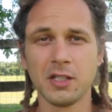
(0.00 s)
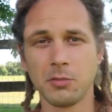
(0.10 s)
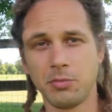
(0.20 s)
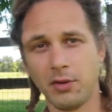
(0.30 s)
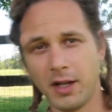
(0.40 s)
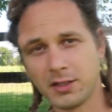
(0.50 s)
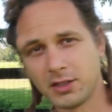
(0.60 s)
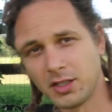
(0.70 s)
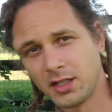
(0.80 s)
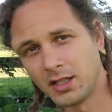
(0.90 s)

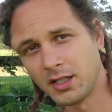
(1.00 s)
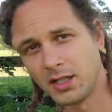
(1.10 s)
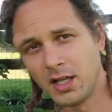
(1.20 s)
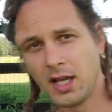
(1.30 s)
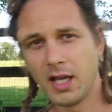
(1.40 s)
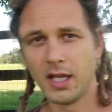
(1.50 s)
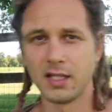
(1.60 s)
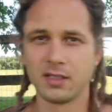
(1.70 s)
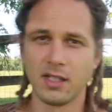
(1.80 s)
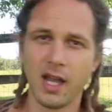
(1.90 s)
depression,
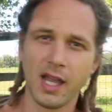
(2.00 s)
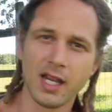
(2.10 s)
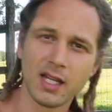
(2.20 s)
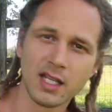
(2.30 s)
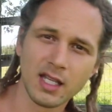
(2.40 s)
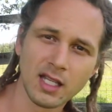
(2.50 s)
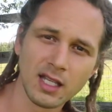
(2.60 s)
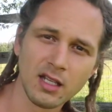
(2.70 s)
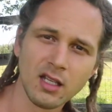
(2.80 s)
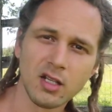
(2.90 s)
anxiety,